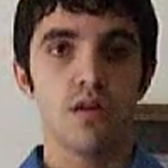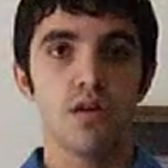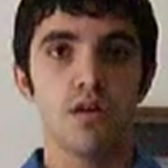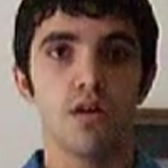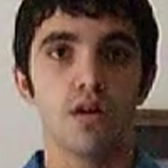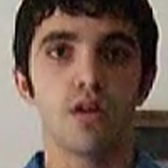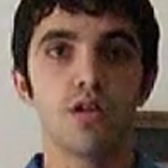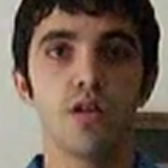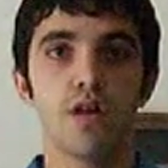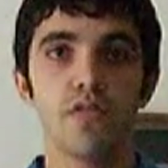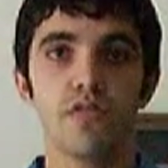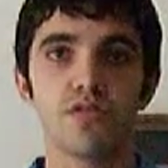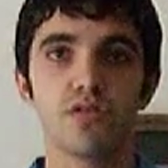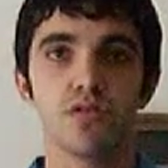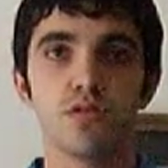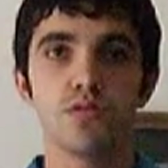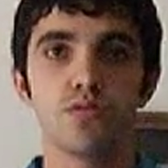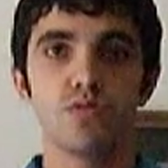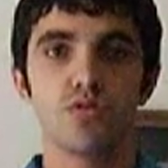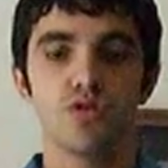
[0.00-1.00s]
Another
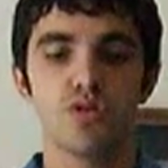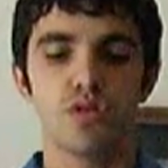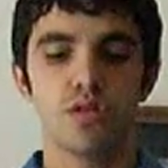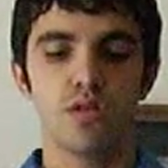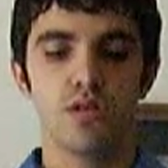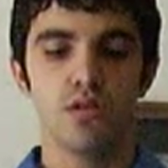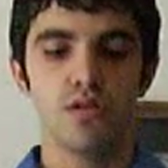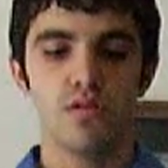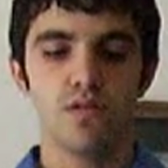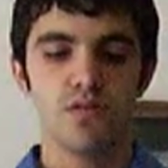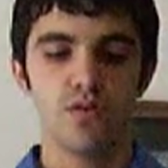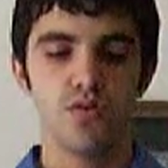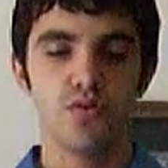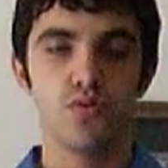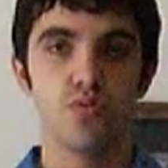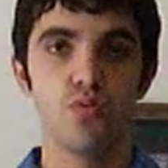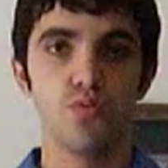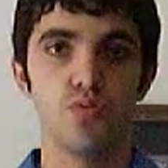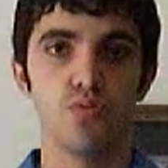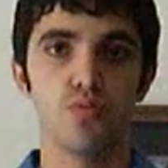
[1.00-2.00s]
solution
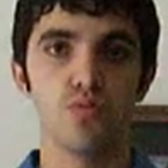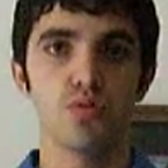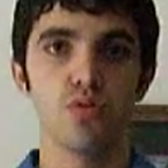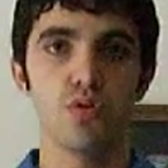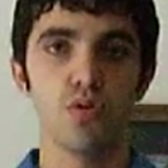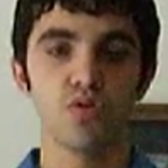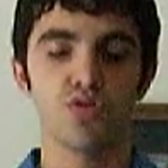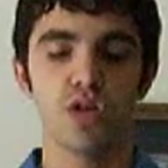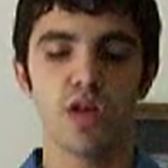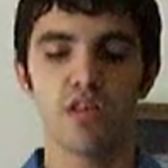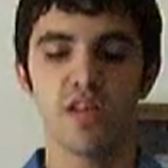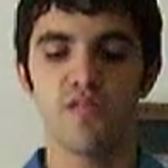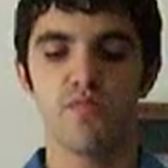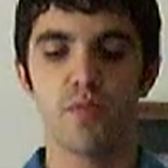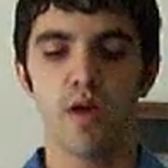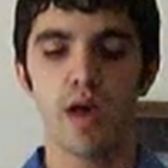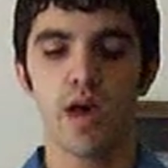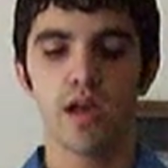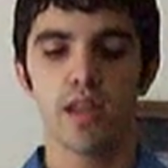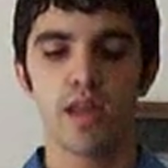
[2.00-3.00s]
to the No Child Left
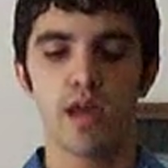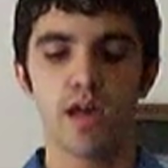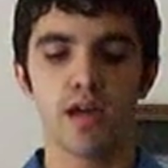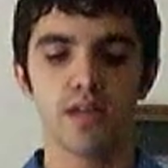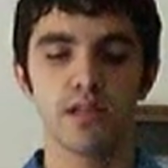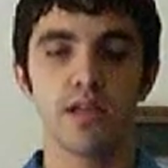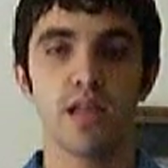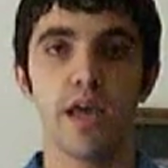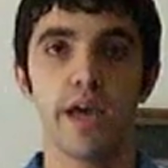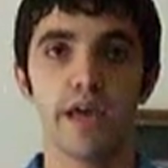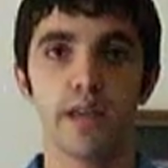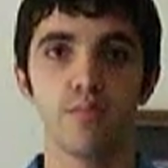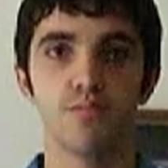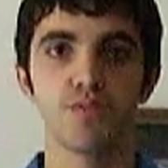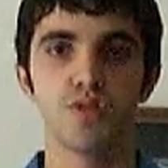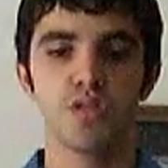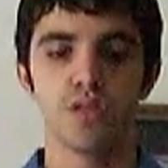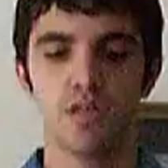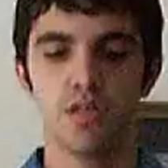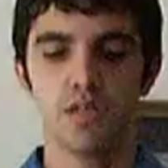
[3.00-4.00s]
Behind Act in
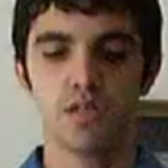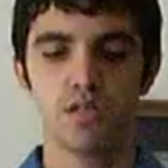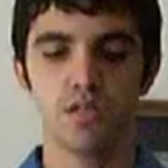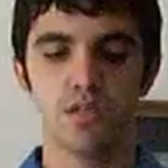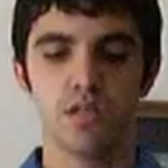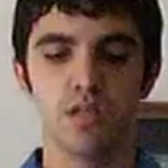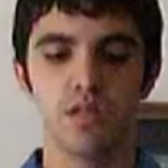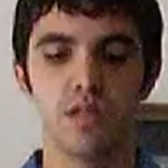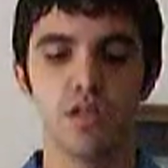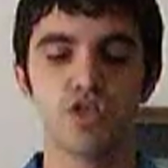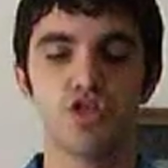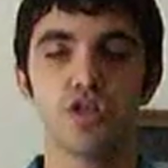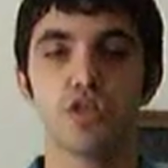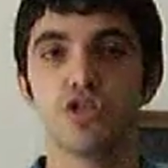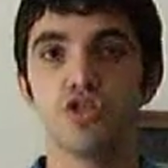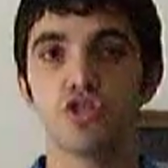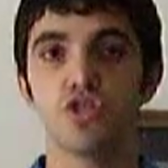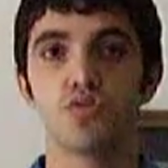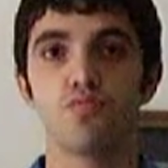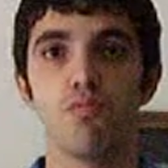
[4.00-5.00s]
Adams is they should
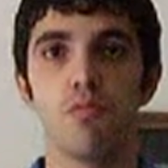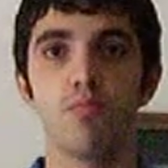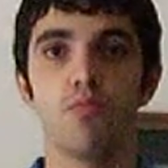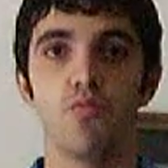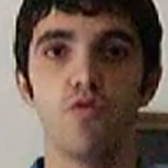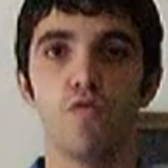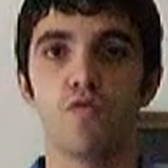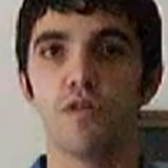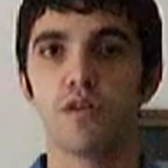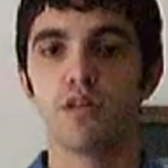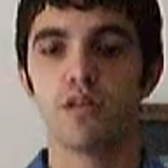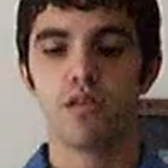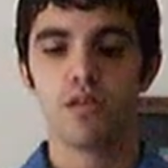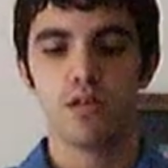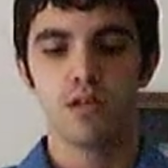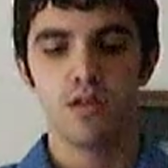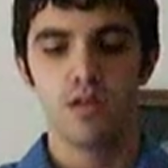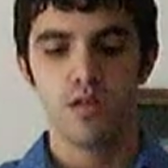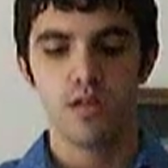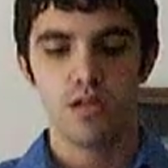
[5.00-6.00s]
just remove it.
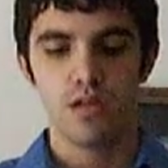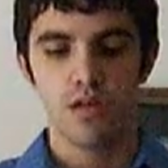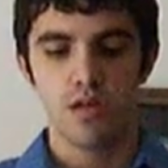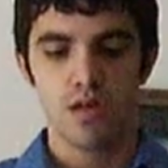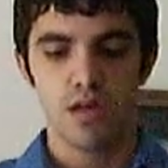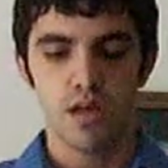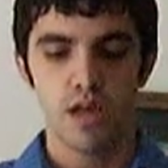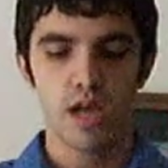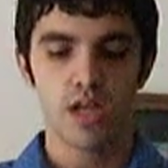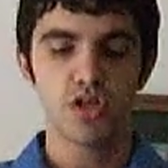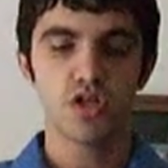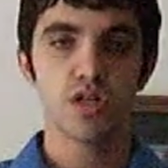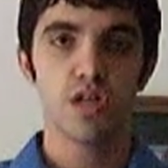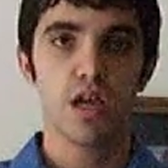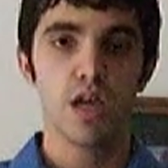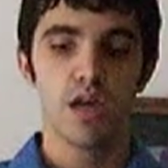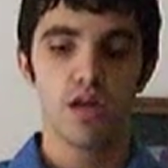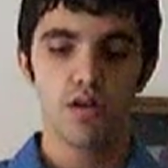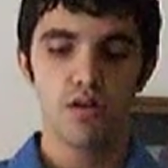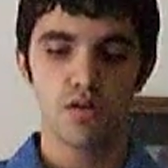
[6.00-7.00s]

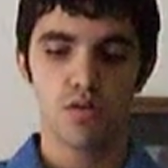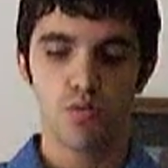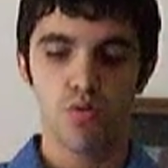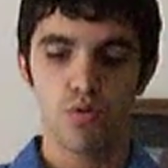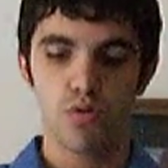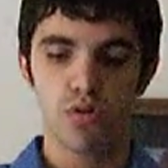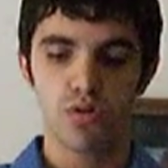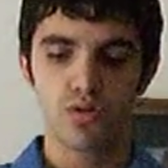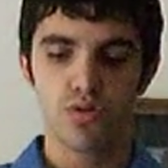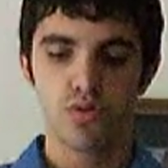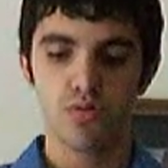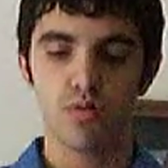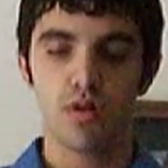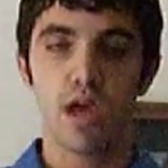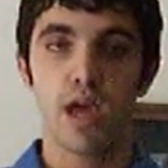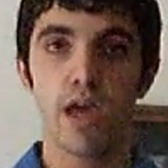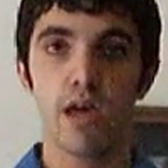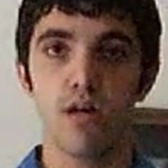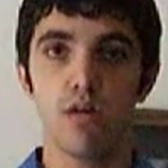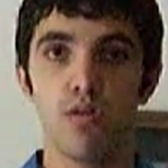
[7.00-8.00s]
According to
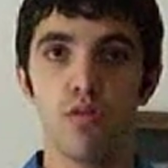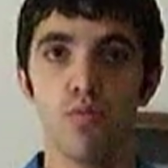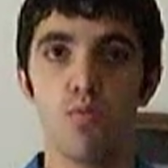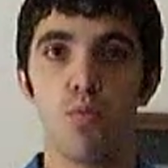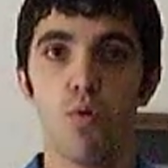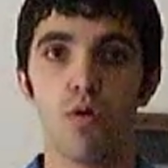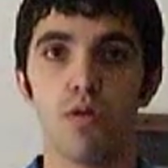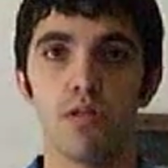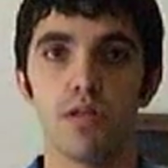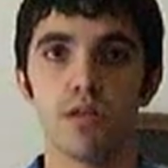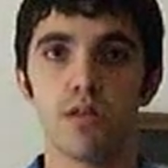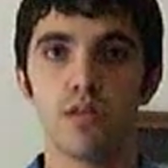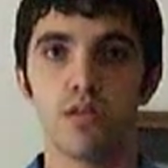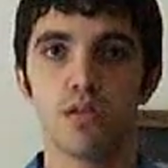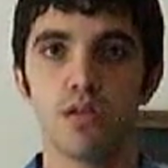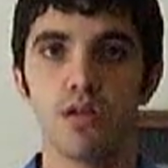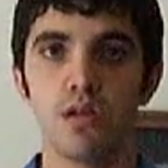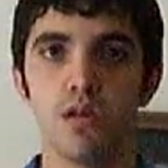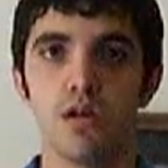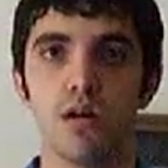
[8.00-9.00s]
Gail Warland
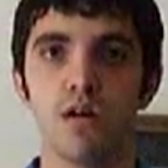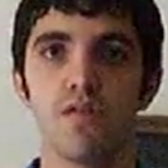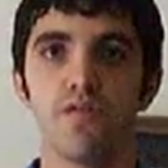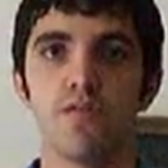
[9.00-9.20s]
of